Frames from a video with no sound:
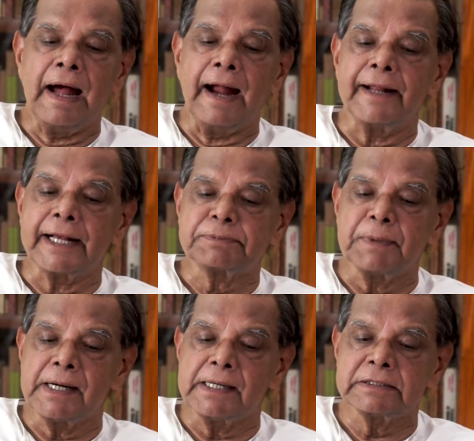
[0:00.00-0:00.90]
And
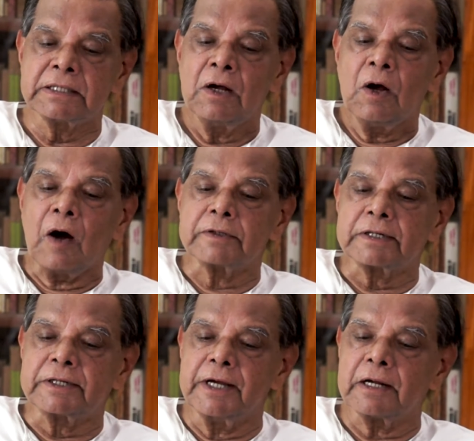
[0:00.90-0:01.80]
experts of
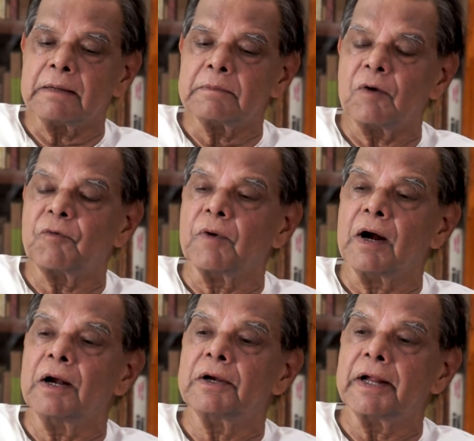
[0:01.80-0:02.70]
the theorem of
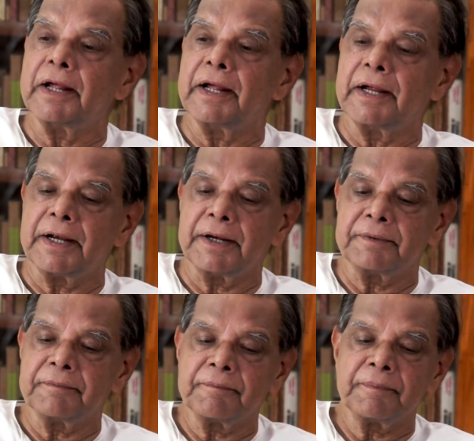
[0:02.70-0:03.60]
world
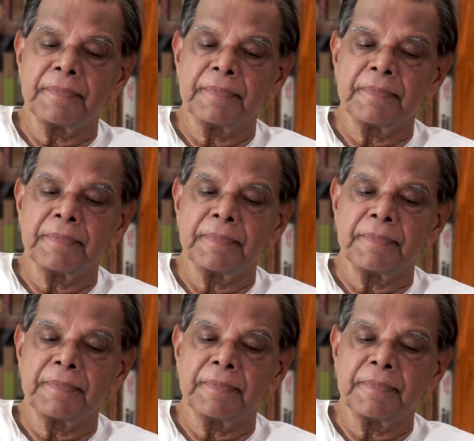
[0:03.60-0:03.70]
need